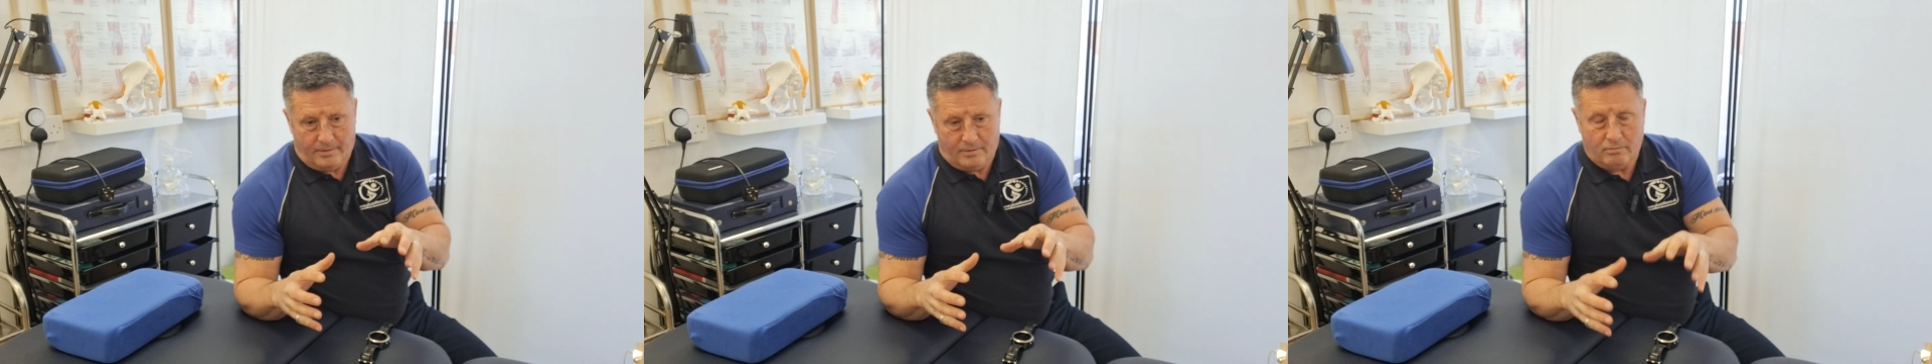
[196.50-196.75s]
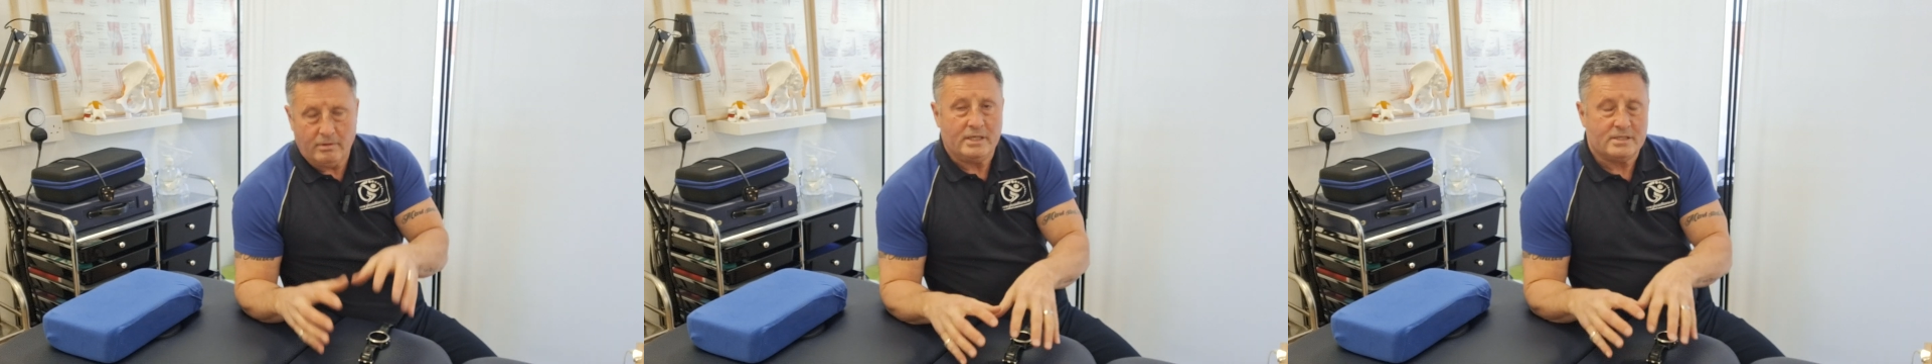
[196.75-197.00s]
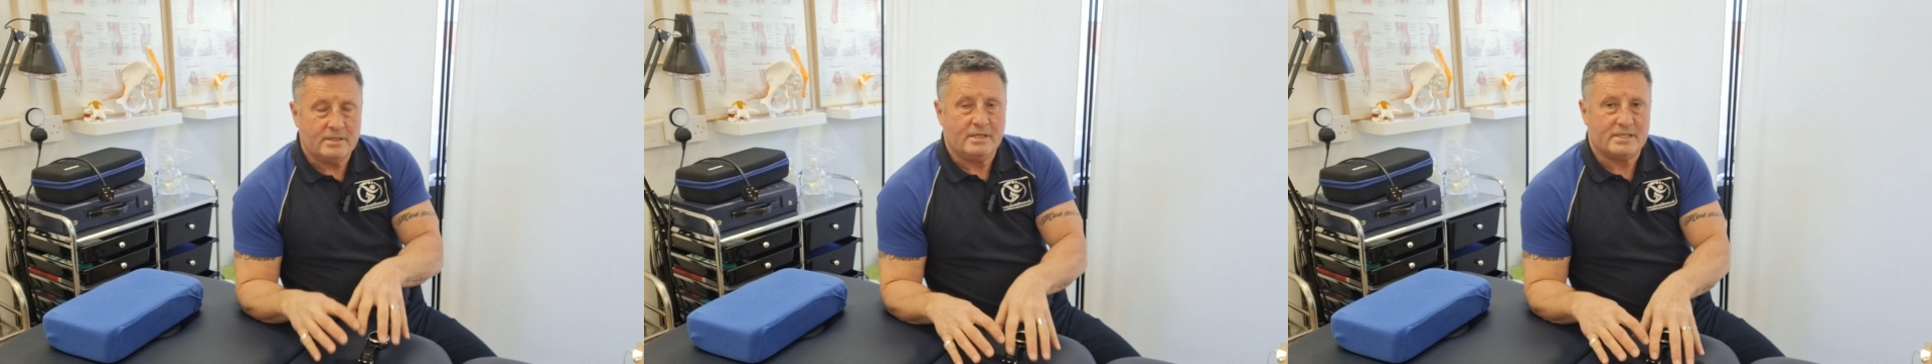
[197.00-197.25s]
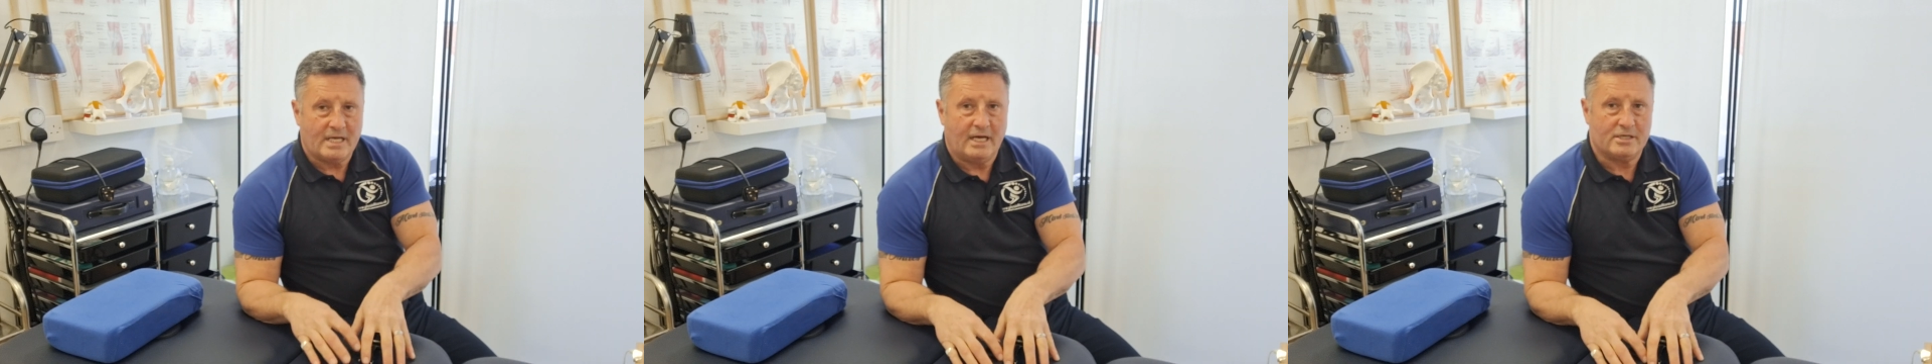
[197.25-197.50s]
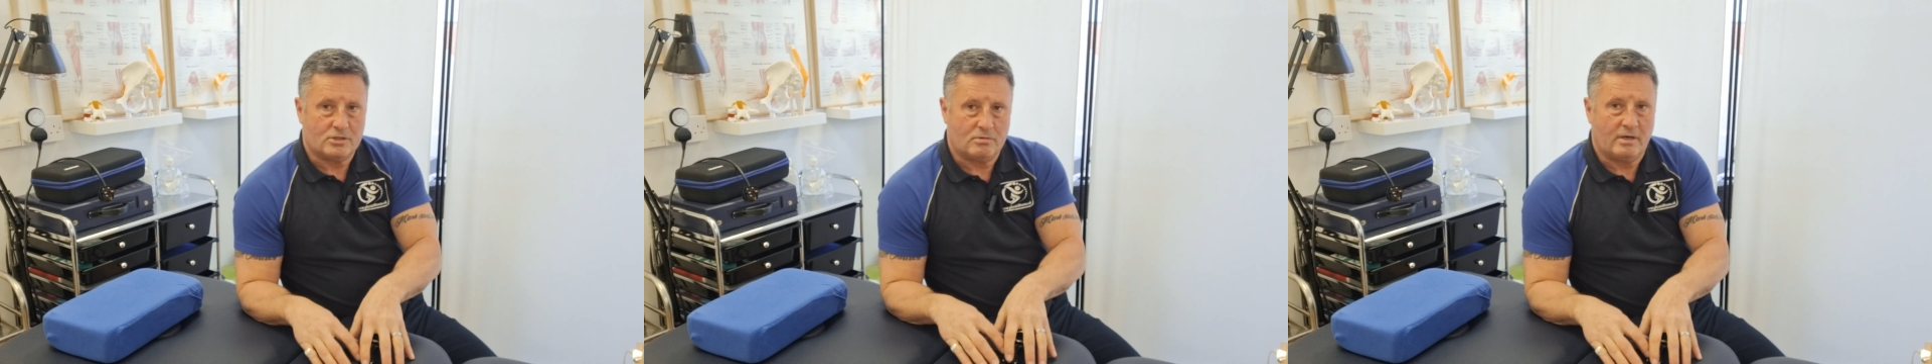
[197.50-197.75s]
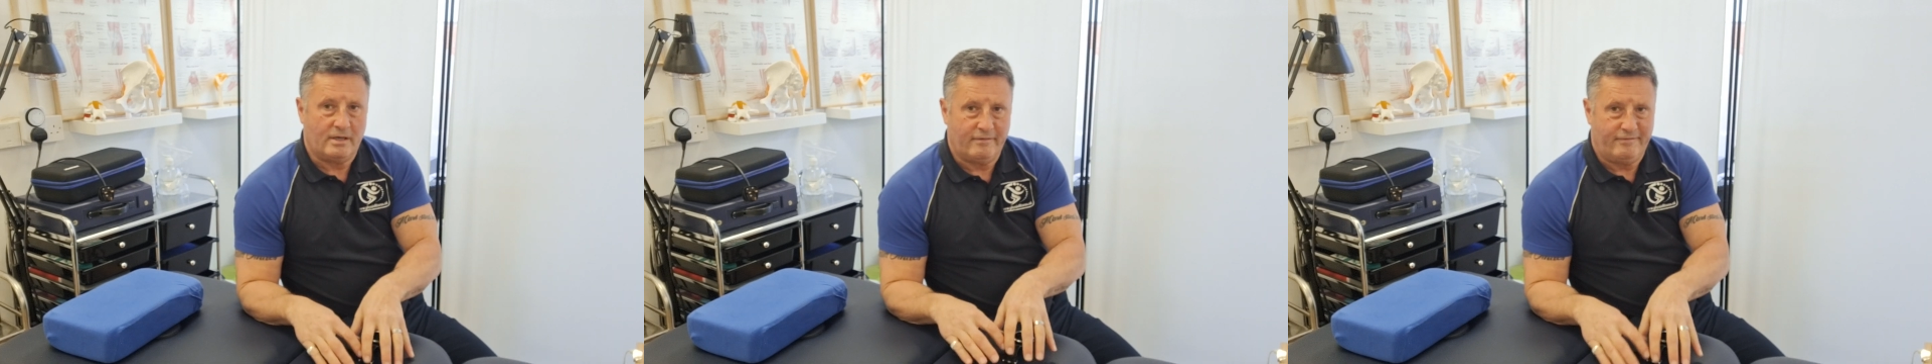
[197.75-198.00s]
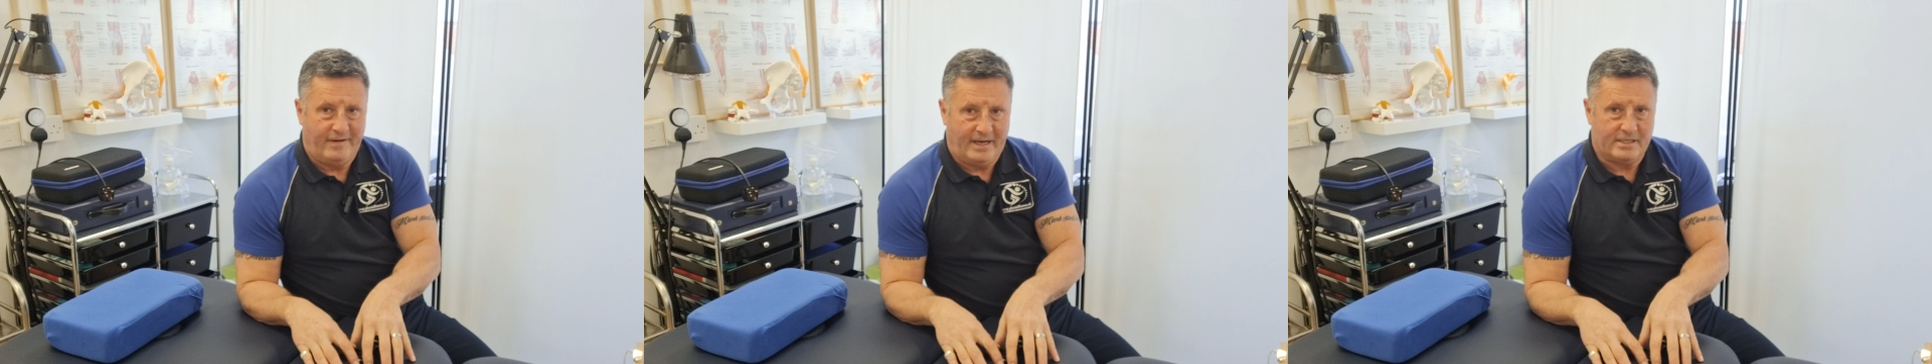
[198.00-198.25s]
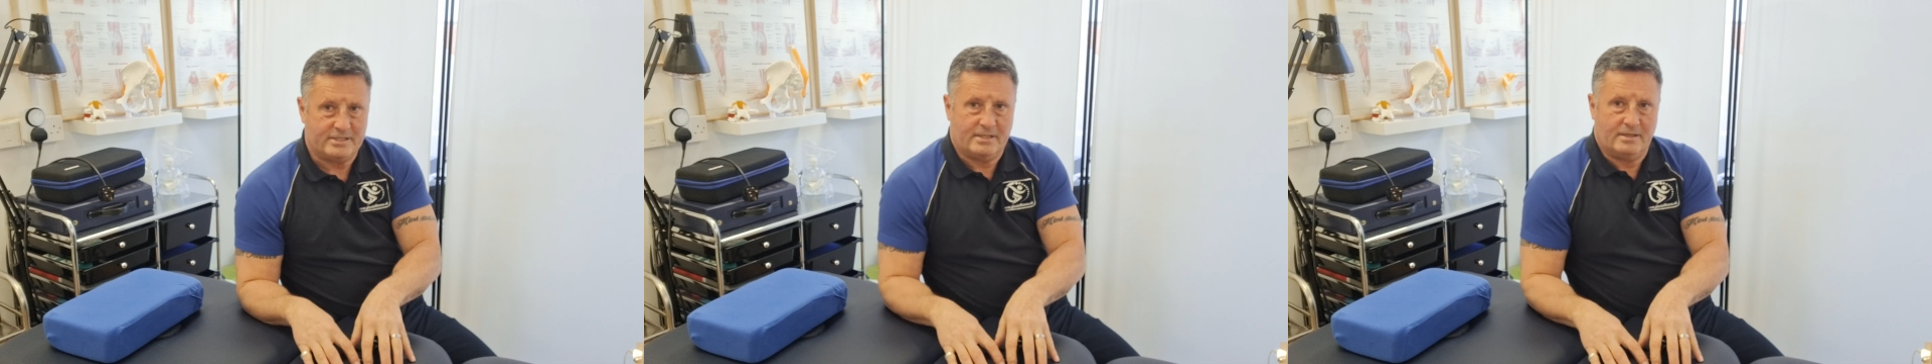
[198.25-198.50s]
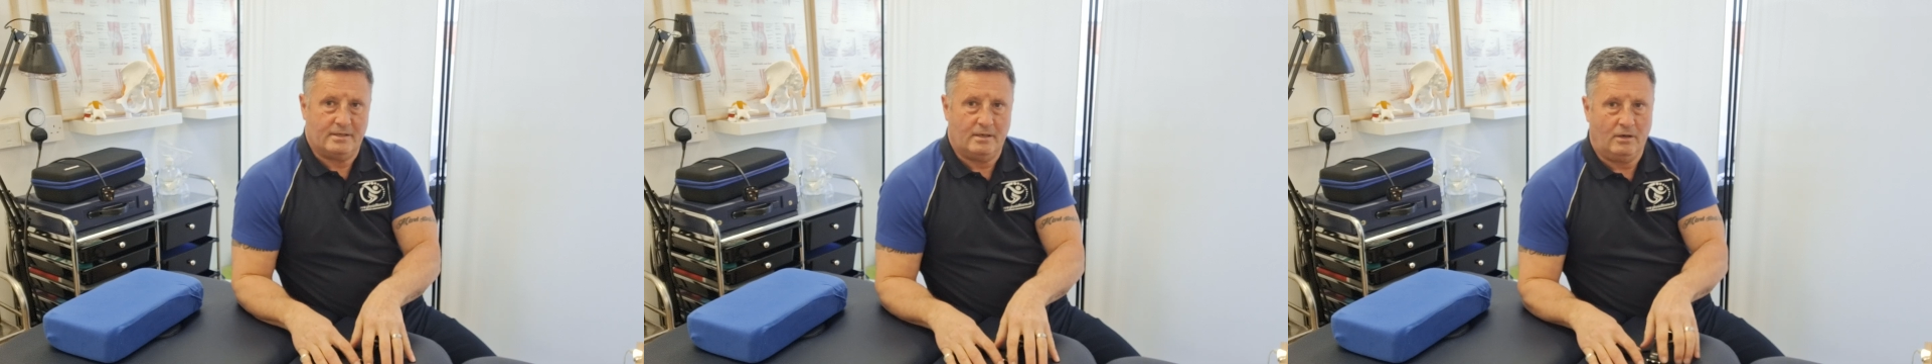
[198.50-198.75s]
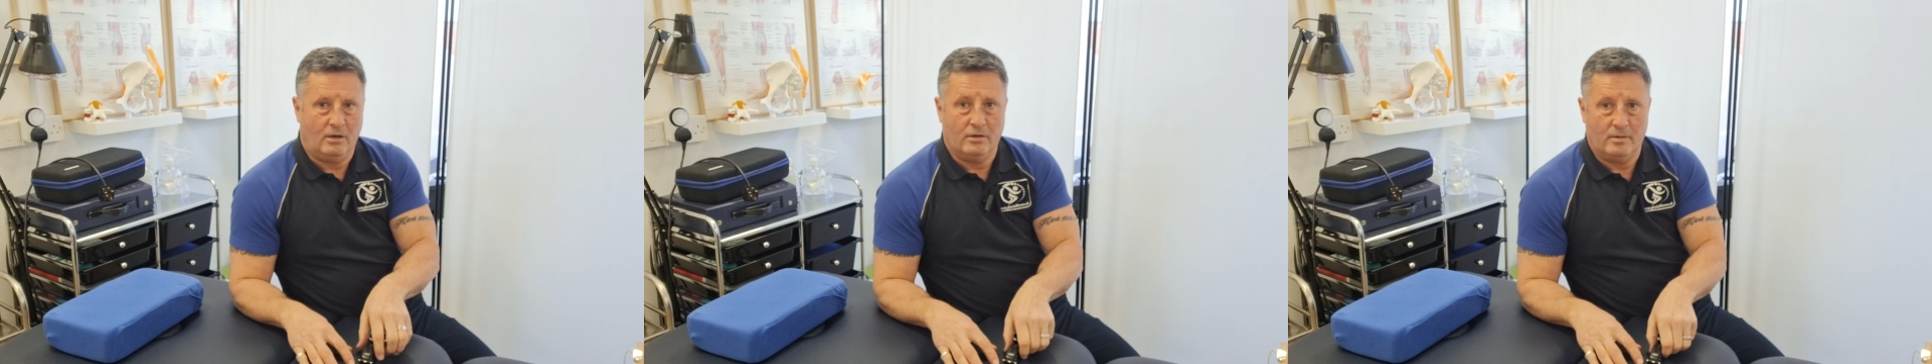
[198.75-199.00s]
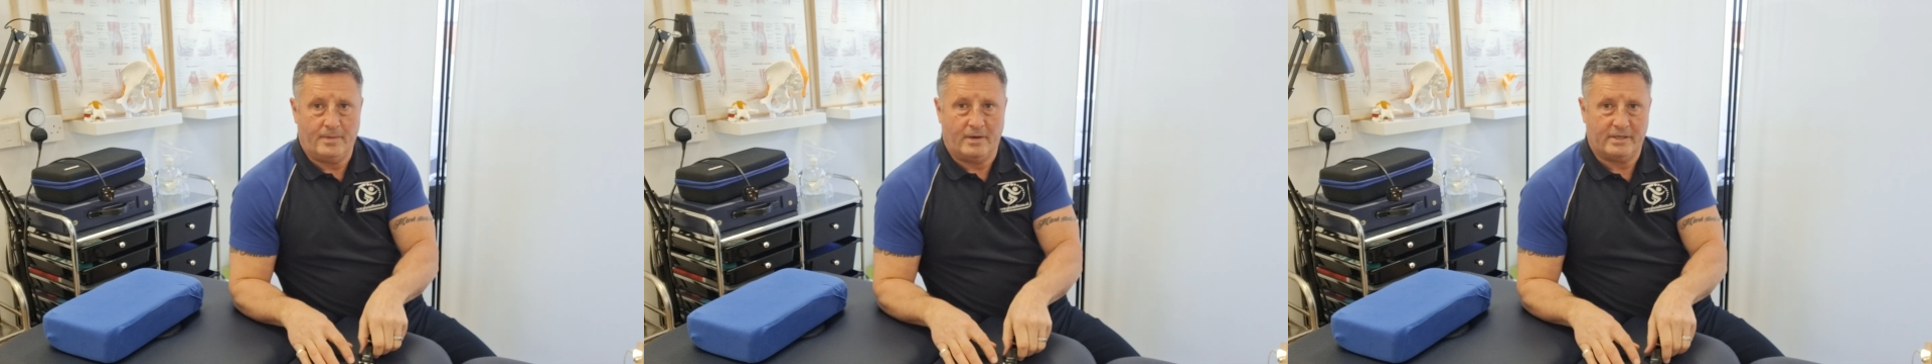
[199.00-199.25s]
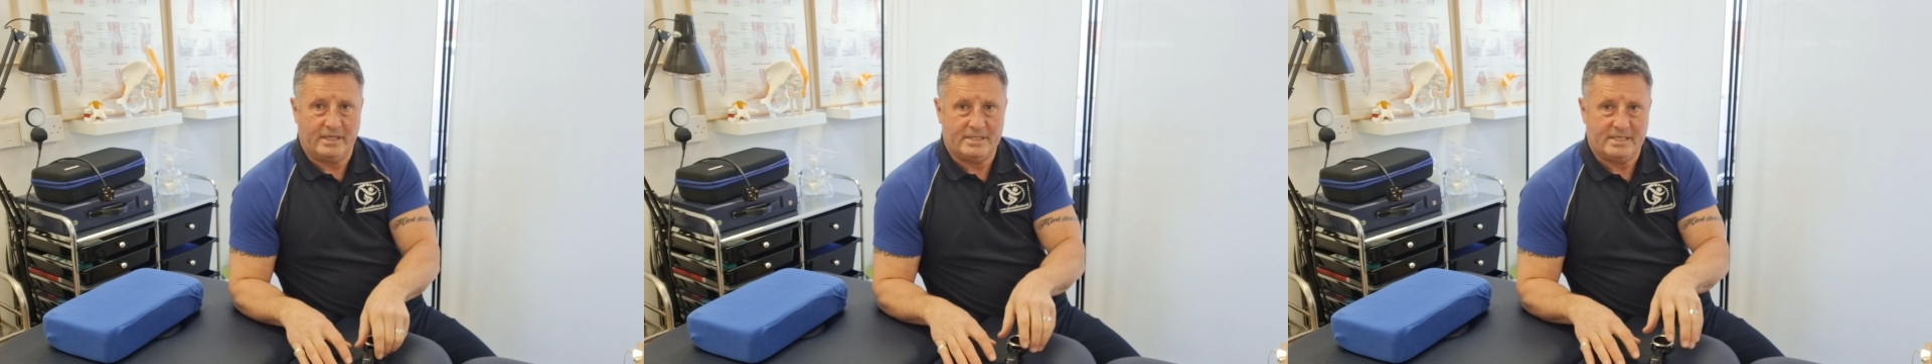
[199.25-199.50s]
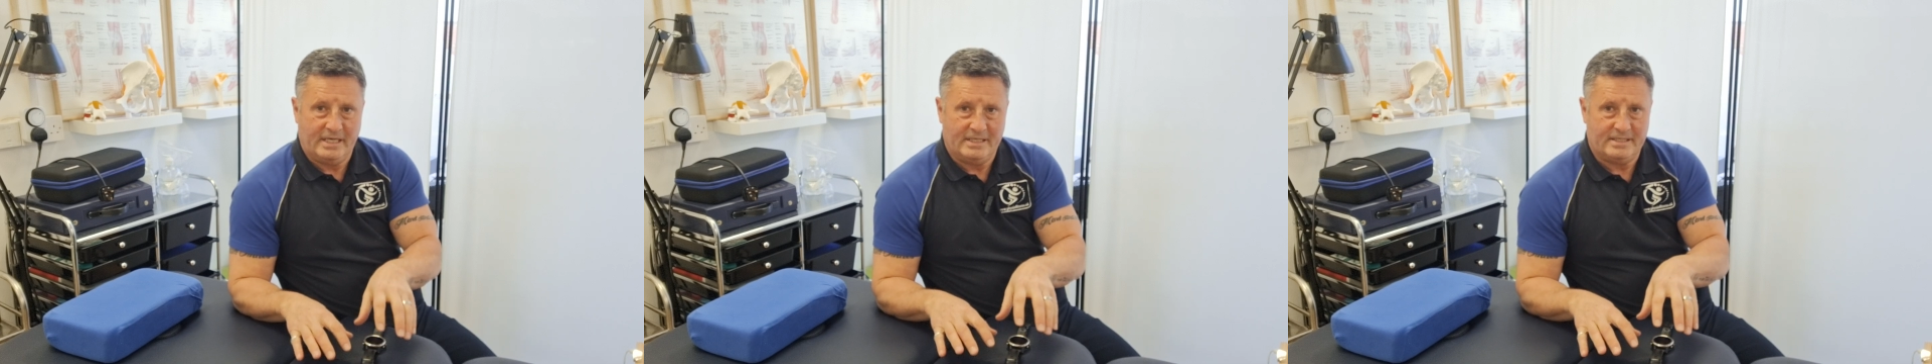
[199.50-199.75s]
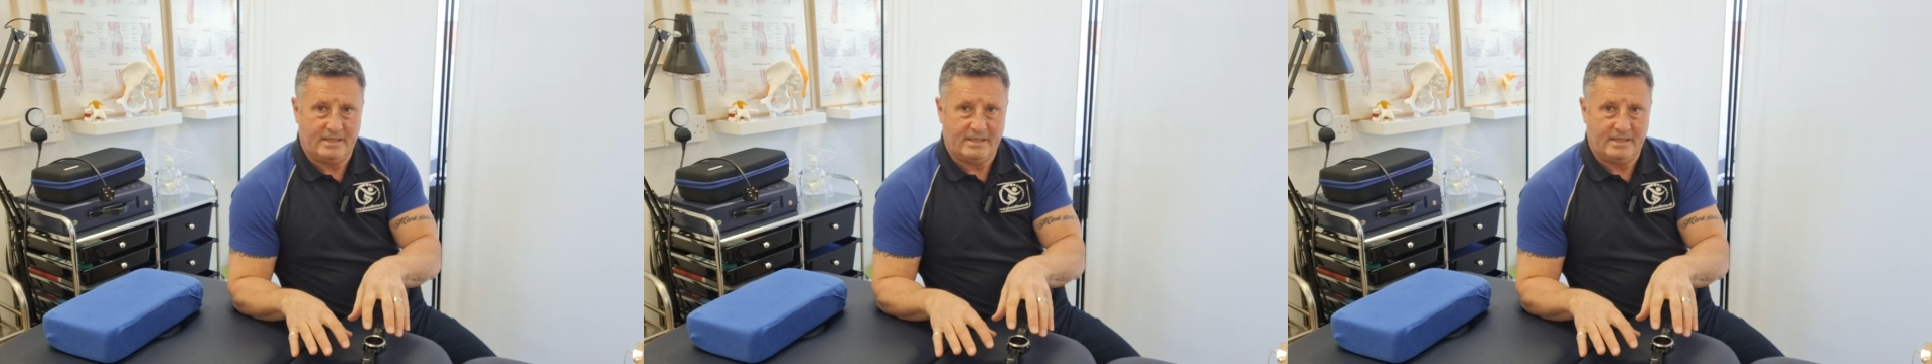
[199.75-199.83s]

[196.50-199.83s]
The reason this has great effect on the body is